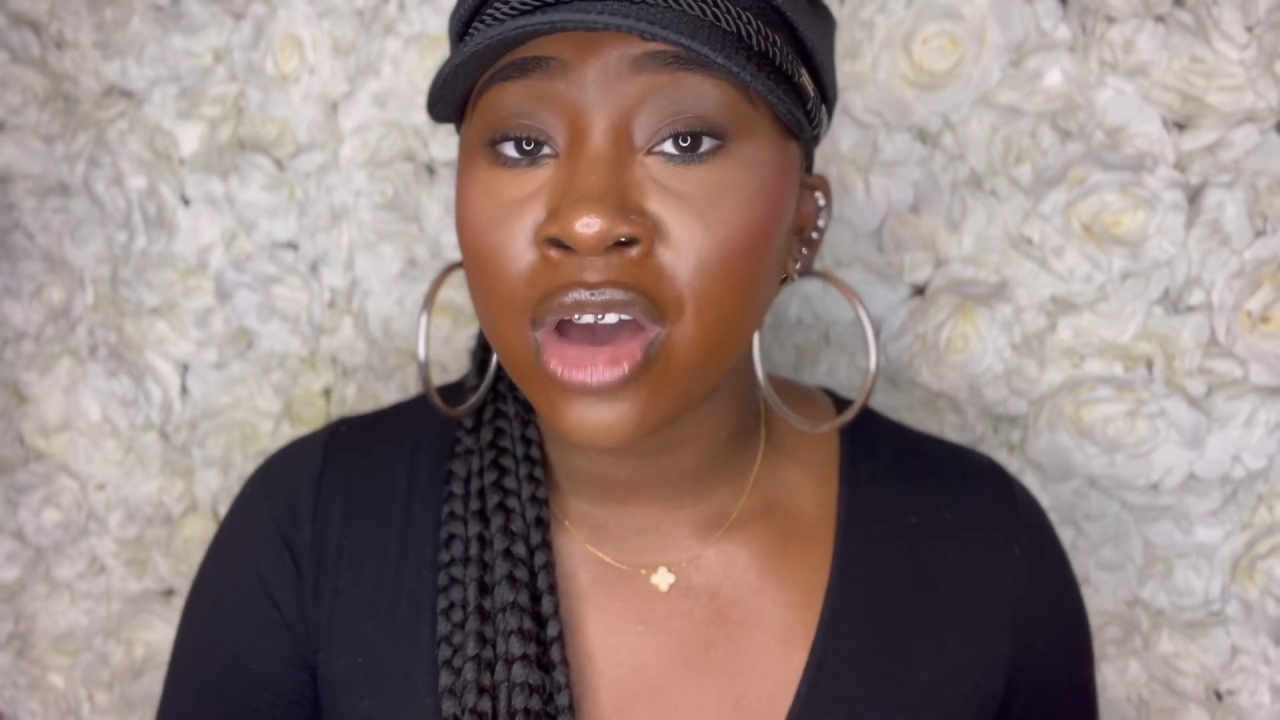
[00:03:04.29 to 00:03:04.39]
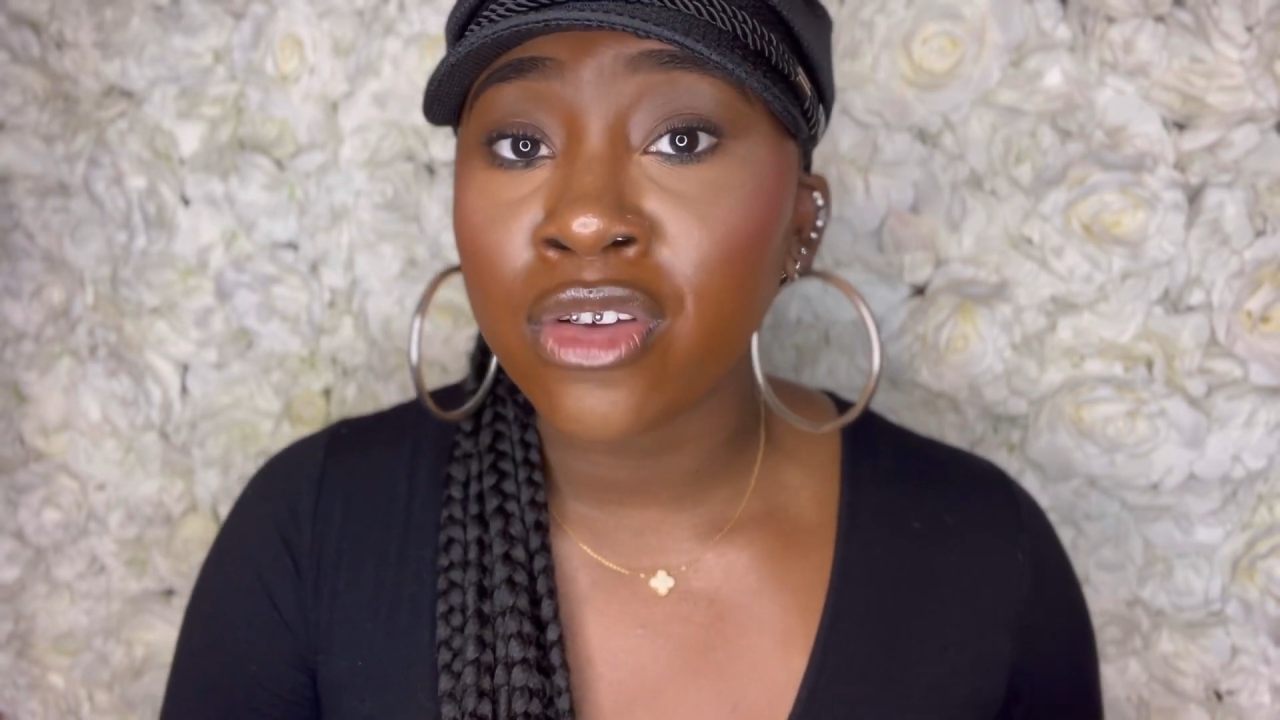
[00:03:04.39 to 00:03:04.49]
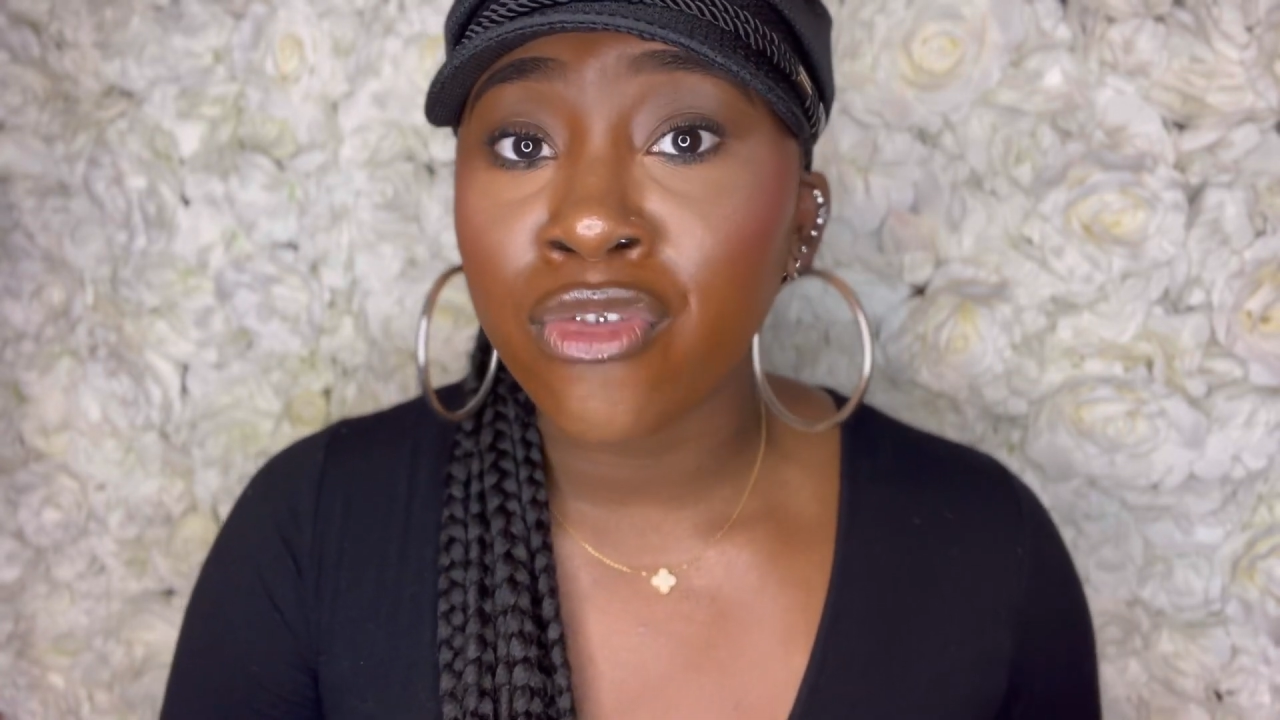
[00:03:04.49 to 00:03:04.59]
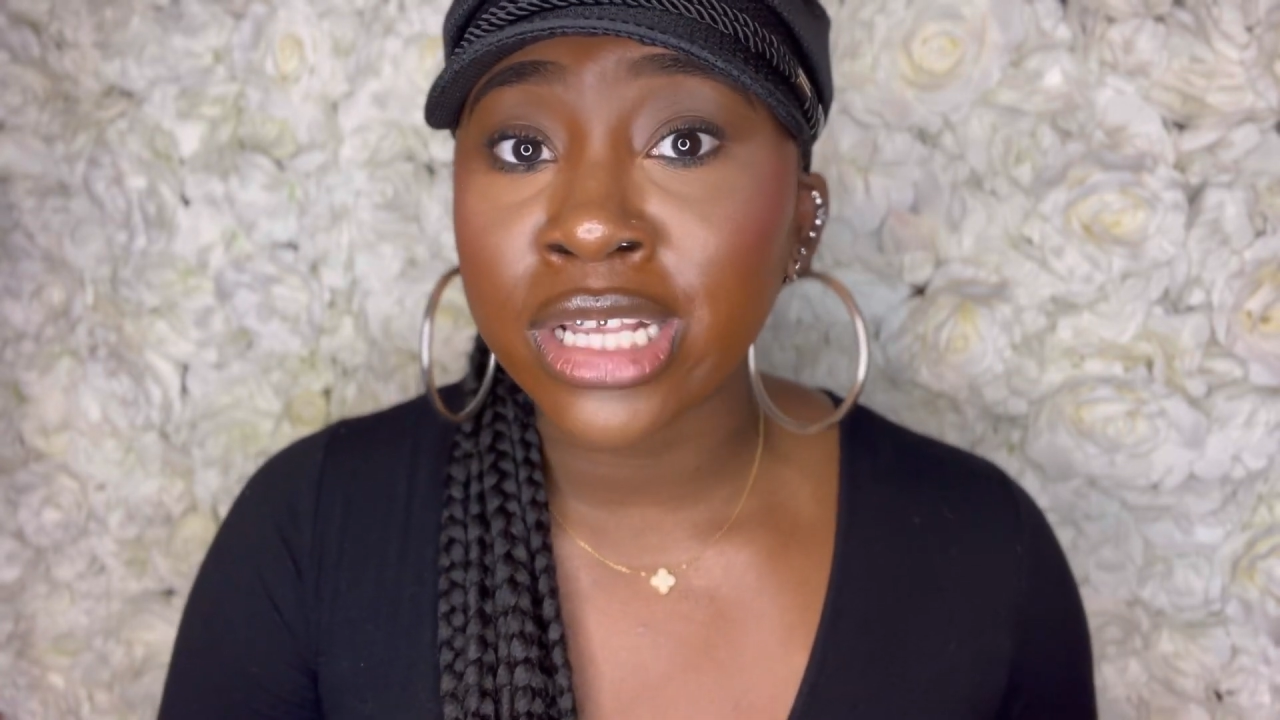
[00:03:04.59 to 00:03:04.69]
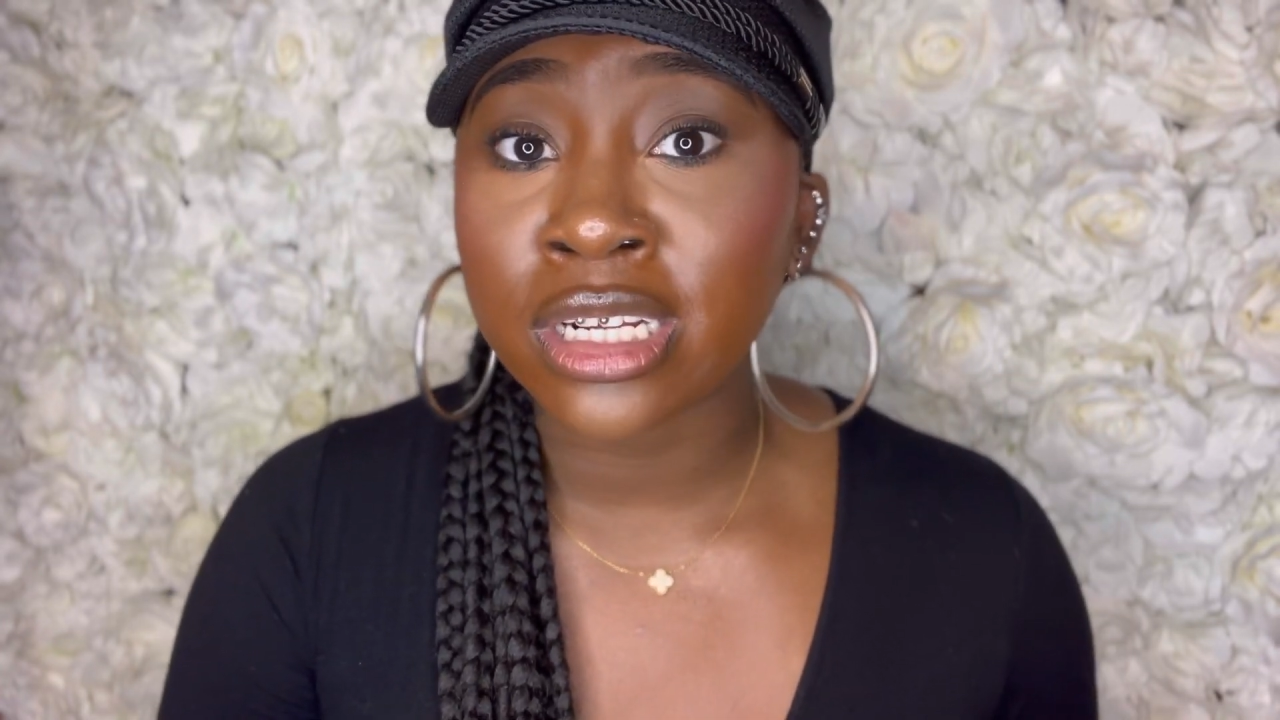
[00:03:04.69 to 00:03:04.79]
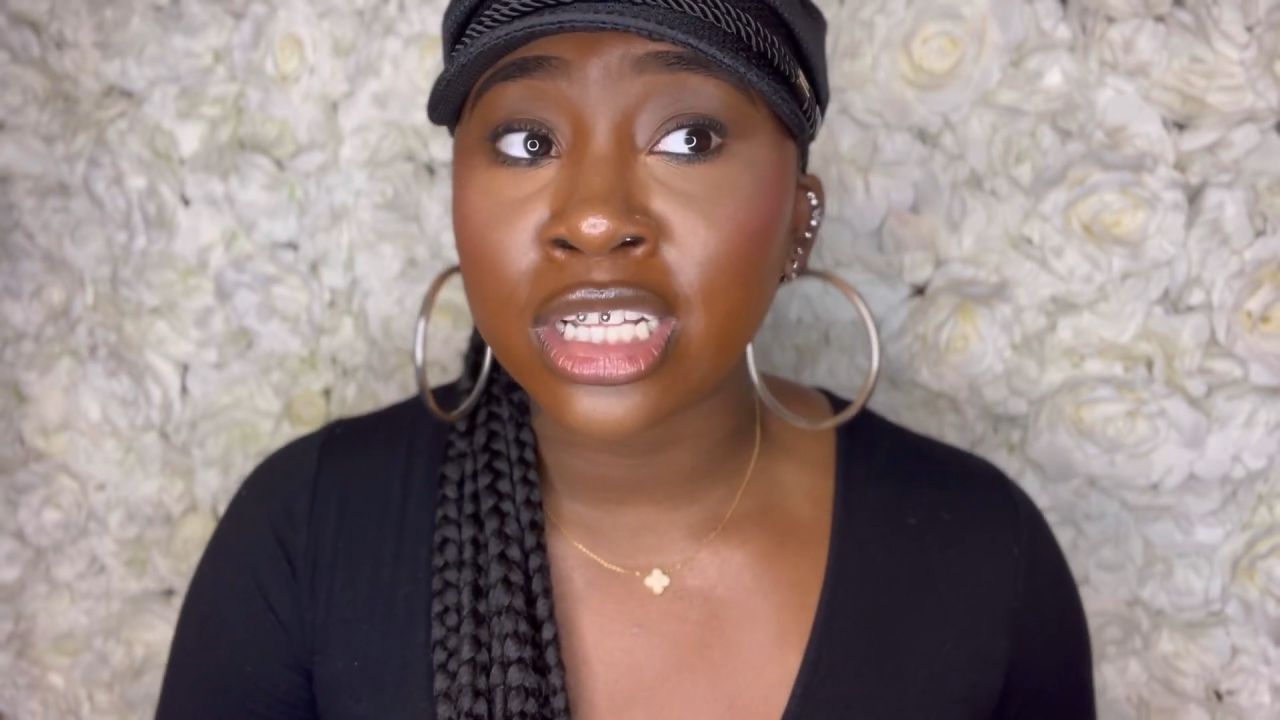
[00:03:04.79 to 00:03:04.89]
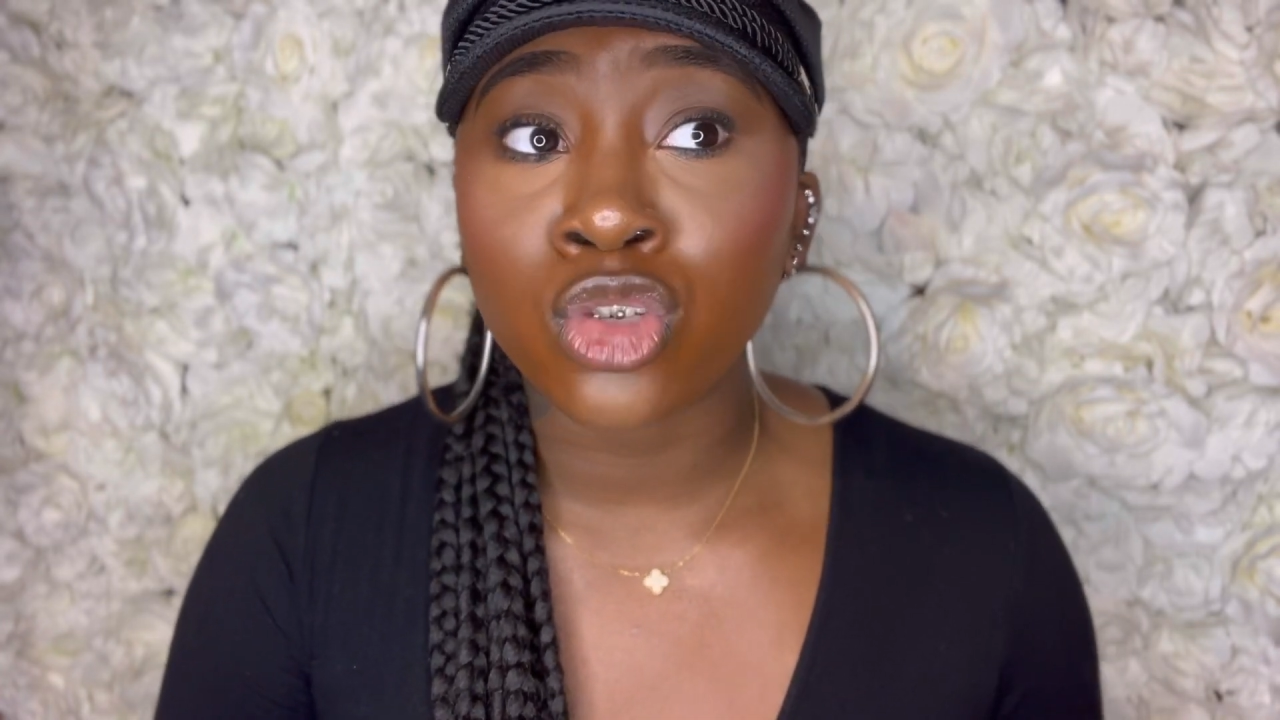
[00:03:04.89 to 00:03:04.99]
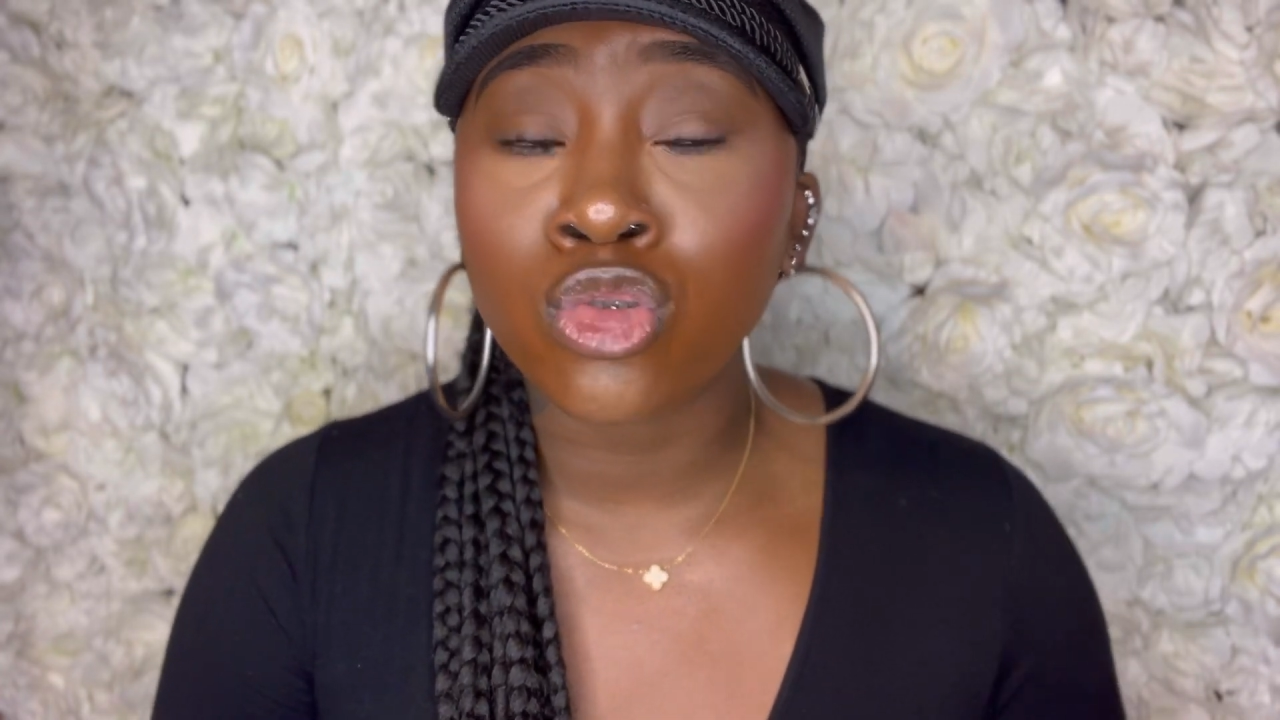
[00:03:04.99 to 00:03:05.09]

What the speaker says: other residents